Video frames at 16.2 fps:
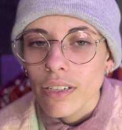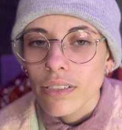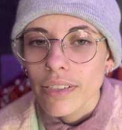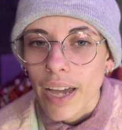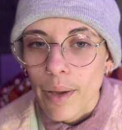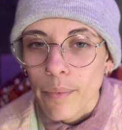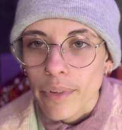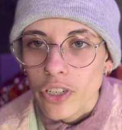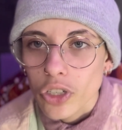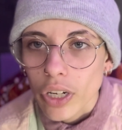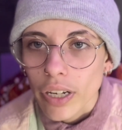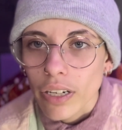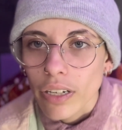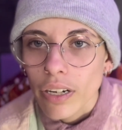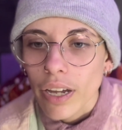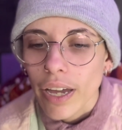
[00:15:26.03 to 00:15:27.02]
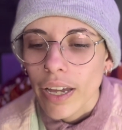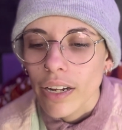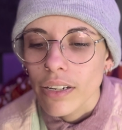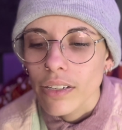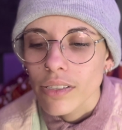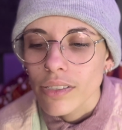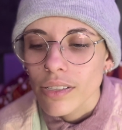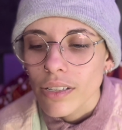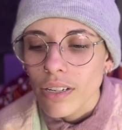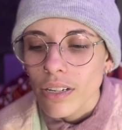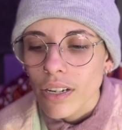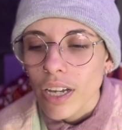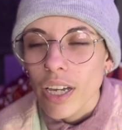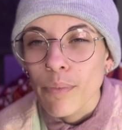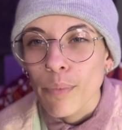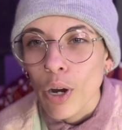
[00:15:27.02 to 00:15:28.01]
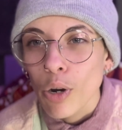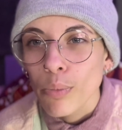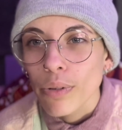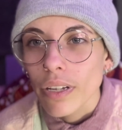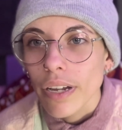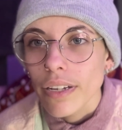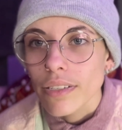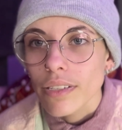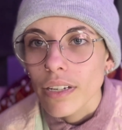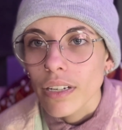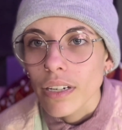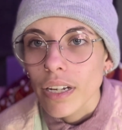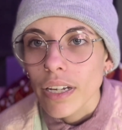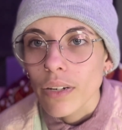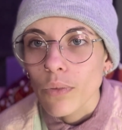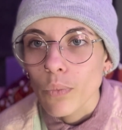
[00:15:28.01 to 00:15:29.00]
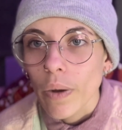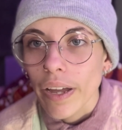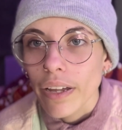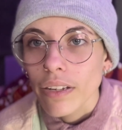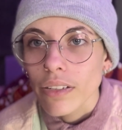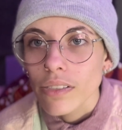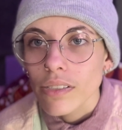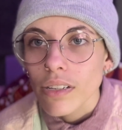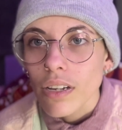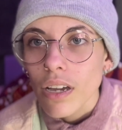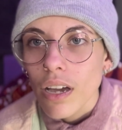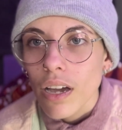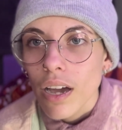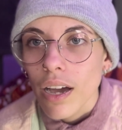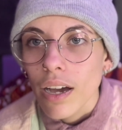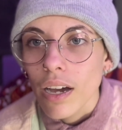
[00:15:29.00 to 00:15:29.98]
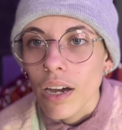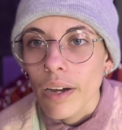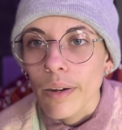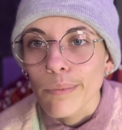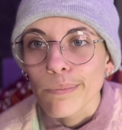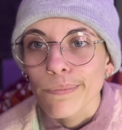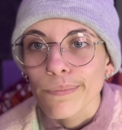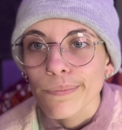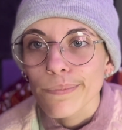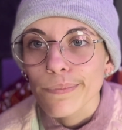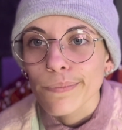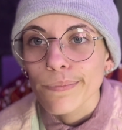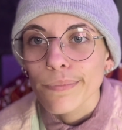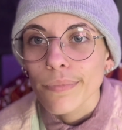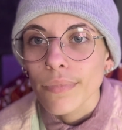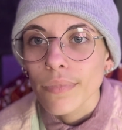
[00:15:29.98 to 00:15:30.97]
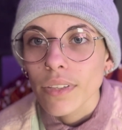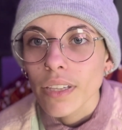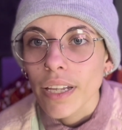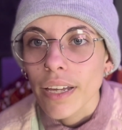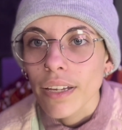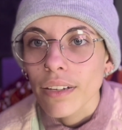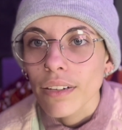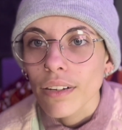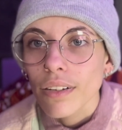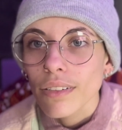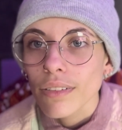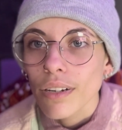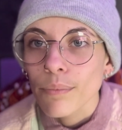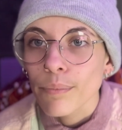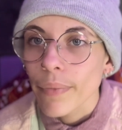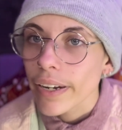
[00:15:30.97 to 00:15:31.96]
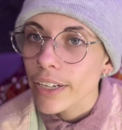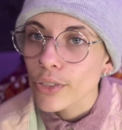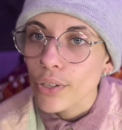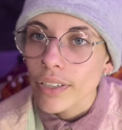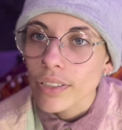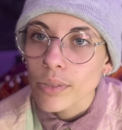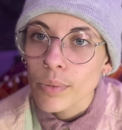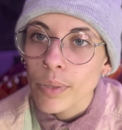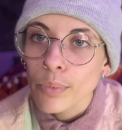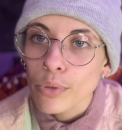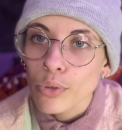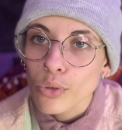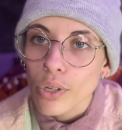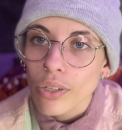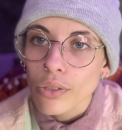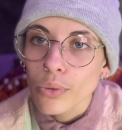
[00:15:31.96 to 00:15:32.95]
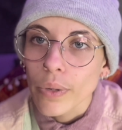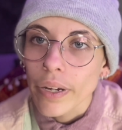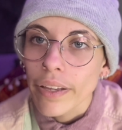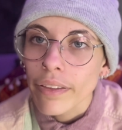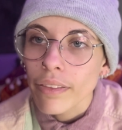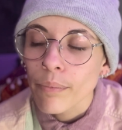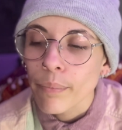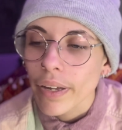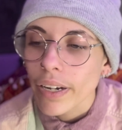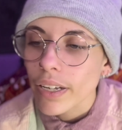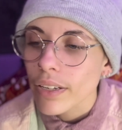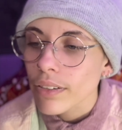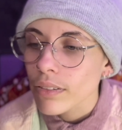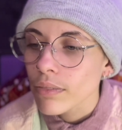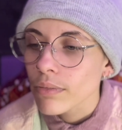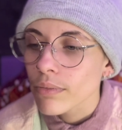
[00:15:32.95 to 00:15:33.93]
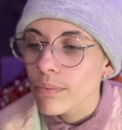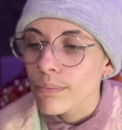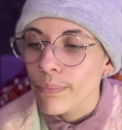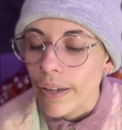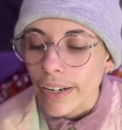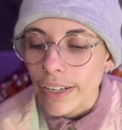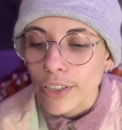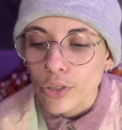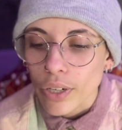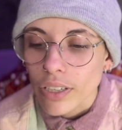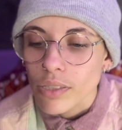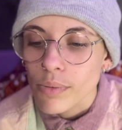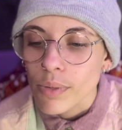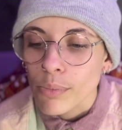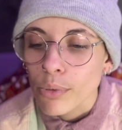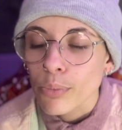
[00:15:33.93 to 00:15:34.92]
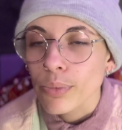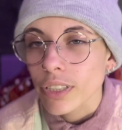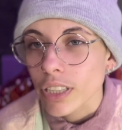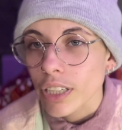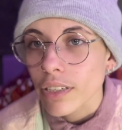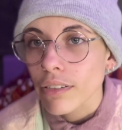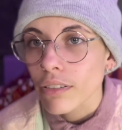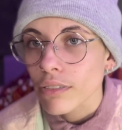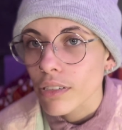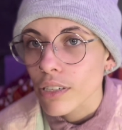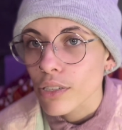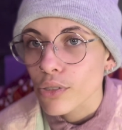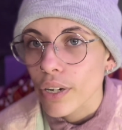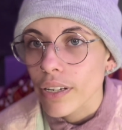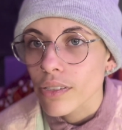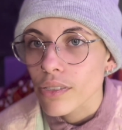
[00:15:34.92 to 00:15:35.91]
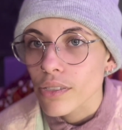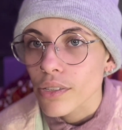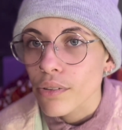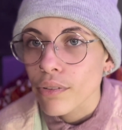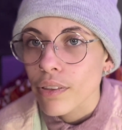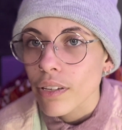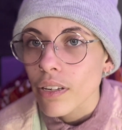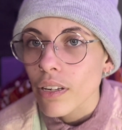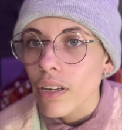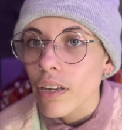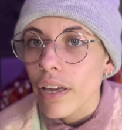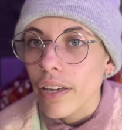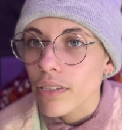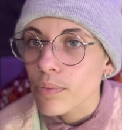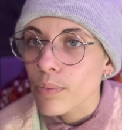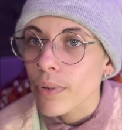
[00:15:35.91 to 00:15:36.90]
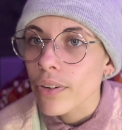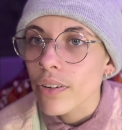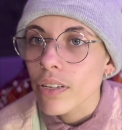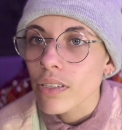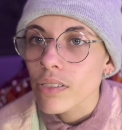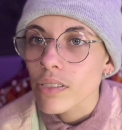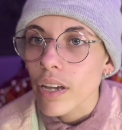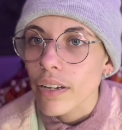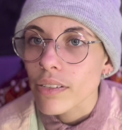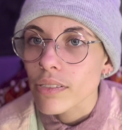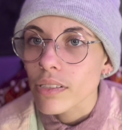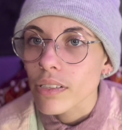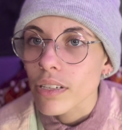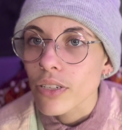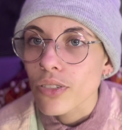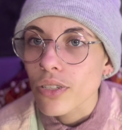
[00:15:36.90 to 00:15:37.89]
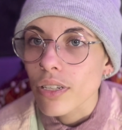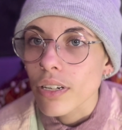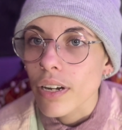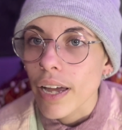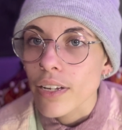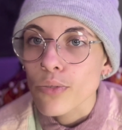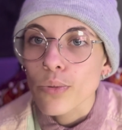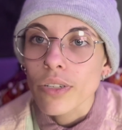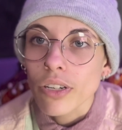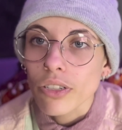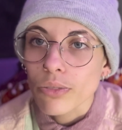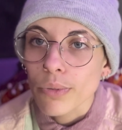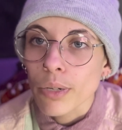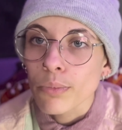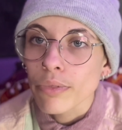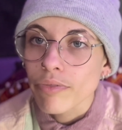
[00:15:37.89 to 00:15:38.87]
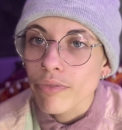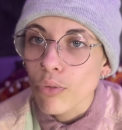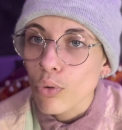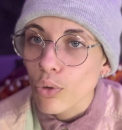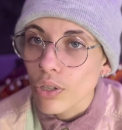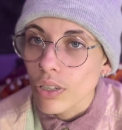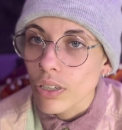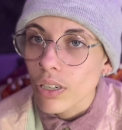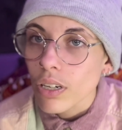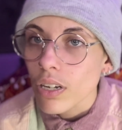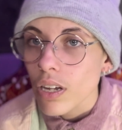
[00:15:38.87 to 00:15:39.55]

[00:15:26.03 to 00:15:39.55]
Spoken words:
damaging and immobilizing in ways that many trans people struggle with. Many trans people, particularly trans youth, experience isolation, as we talked about before,